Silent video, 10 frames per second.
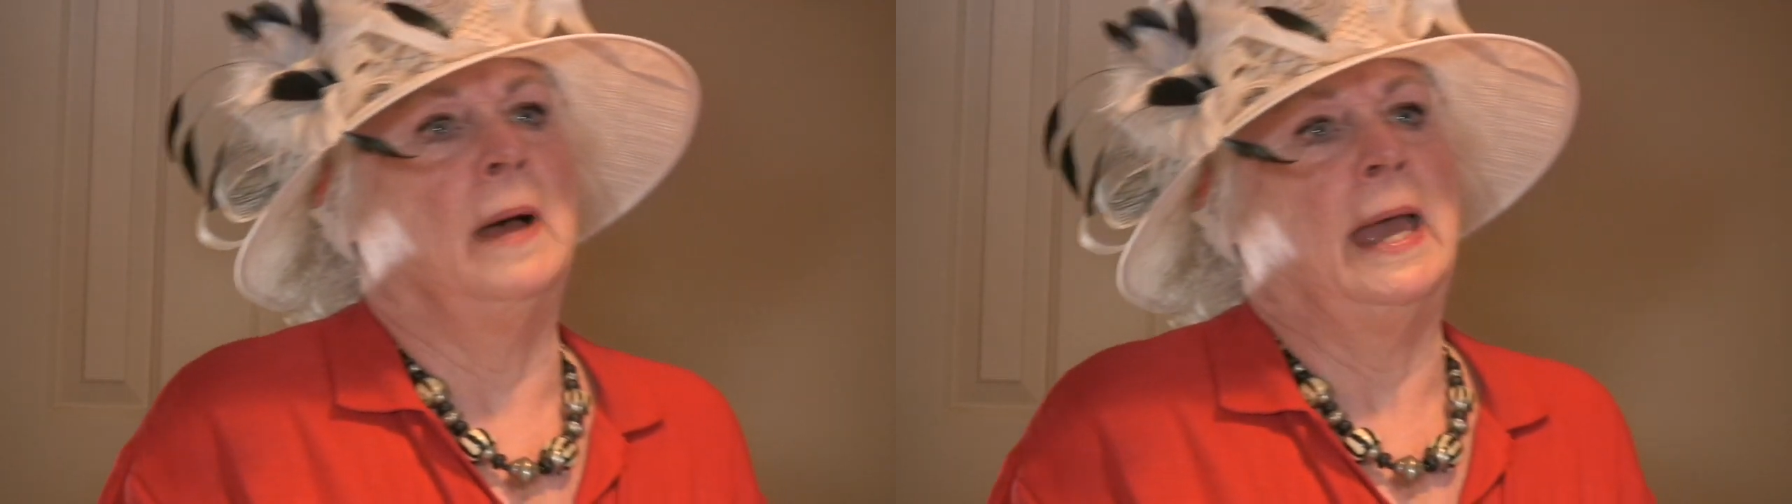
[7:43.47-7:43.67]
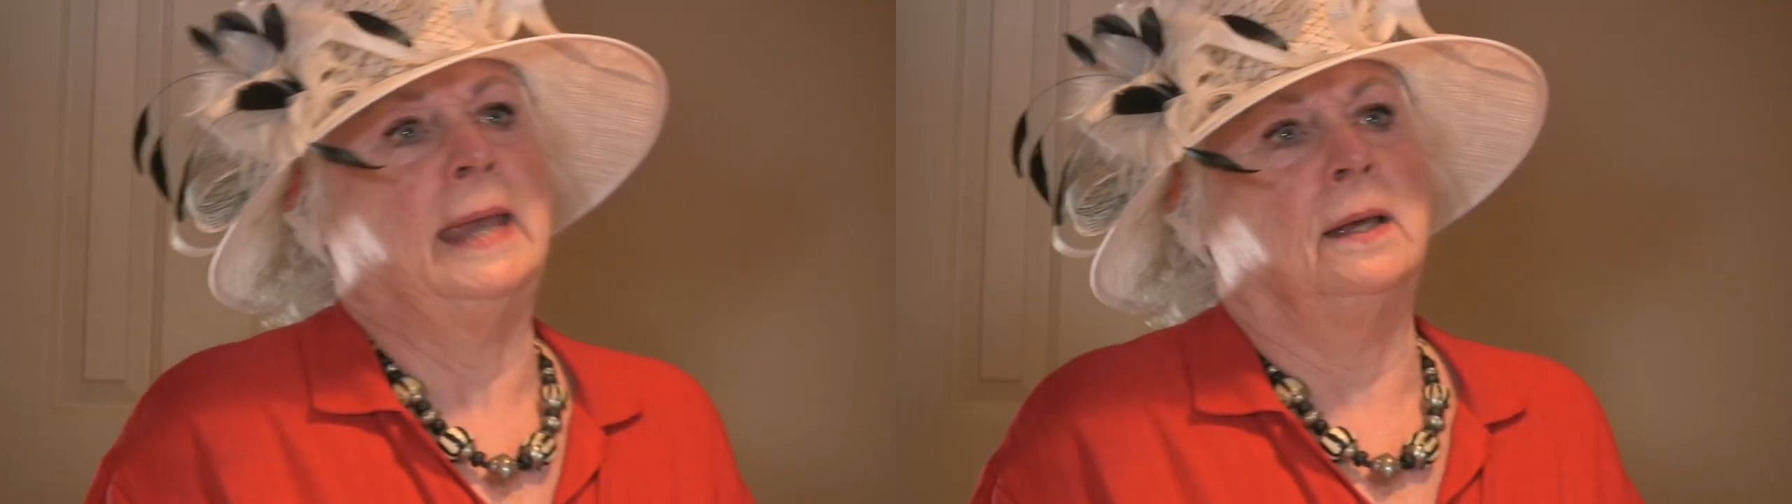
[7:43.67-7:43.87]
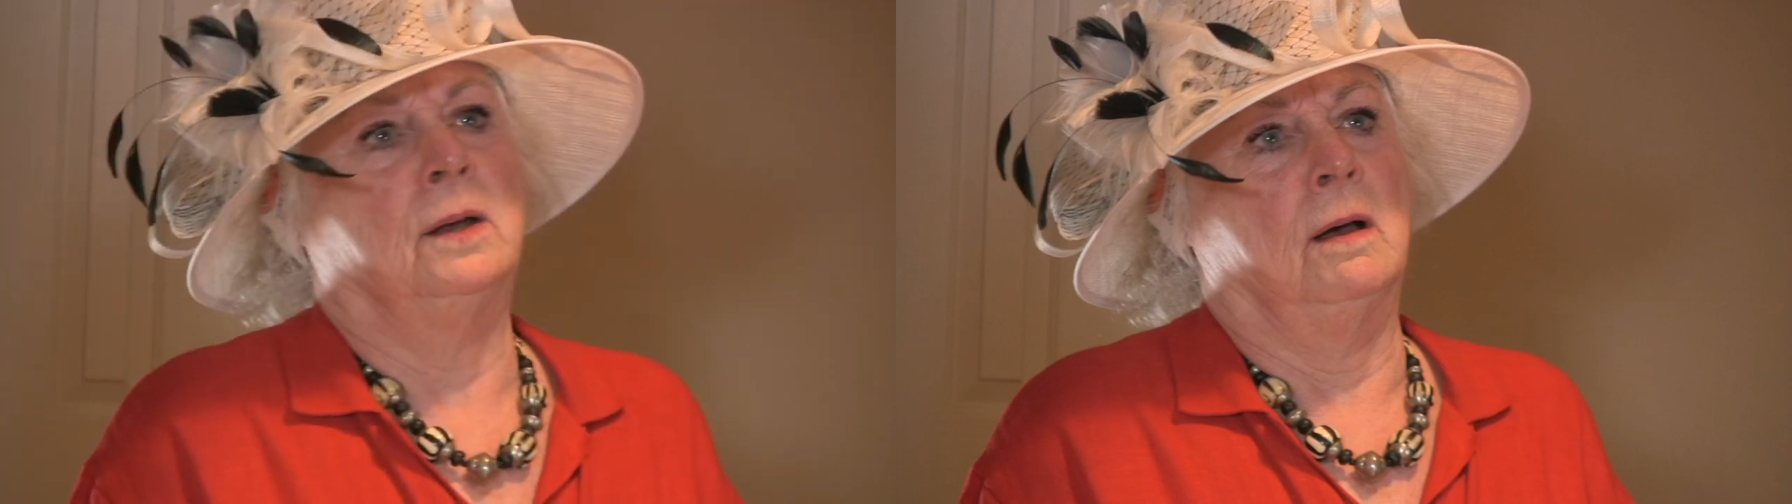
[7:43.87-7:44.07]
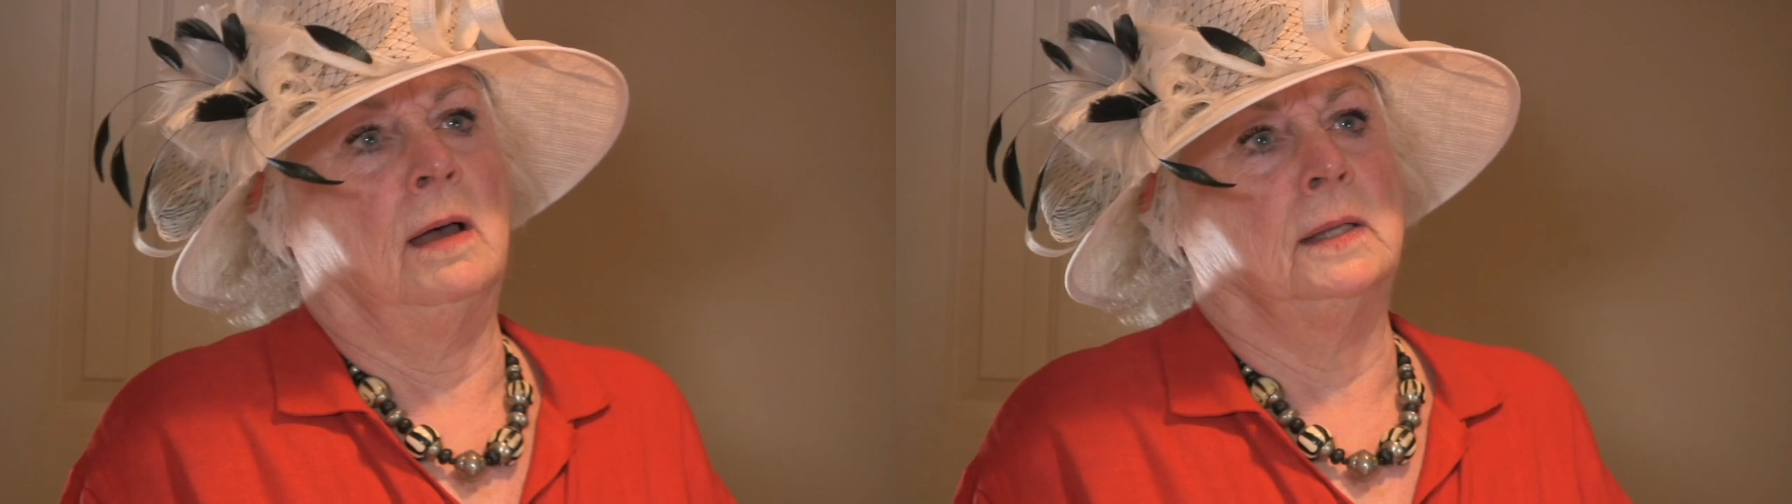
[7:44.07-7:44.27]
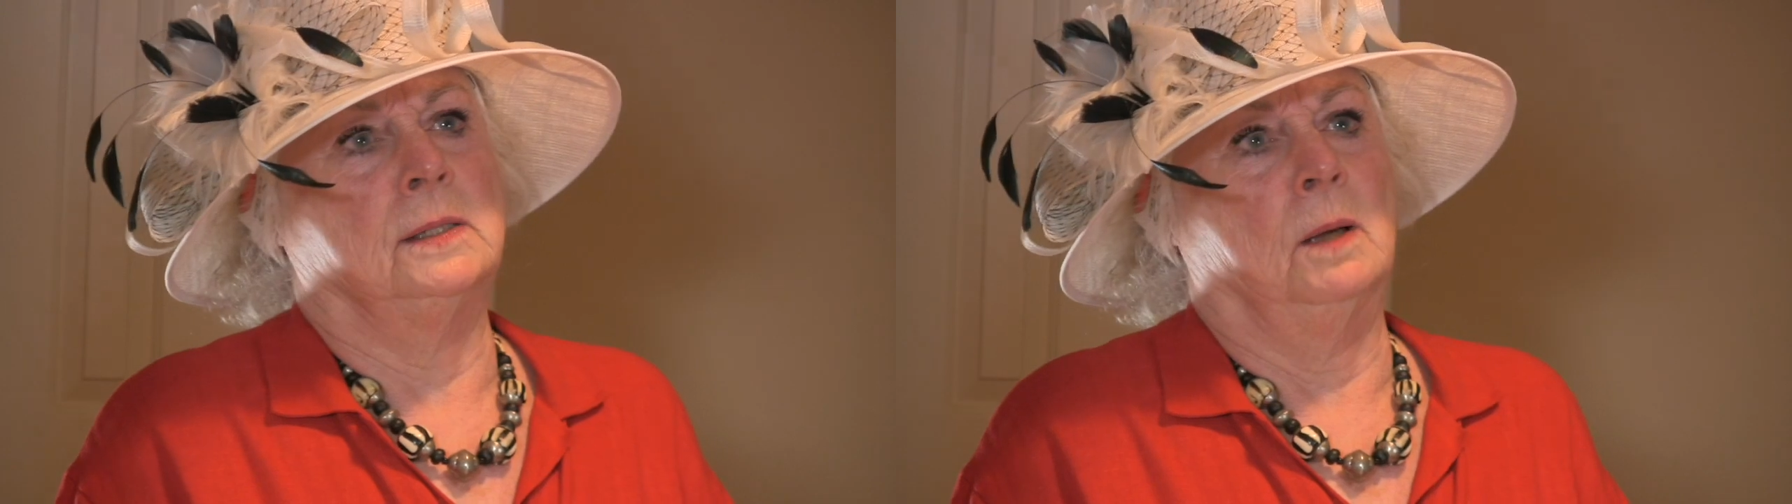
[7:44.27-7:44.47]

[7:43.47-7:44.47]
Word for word: my God,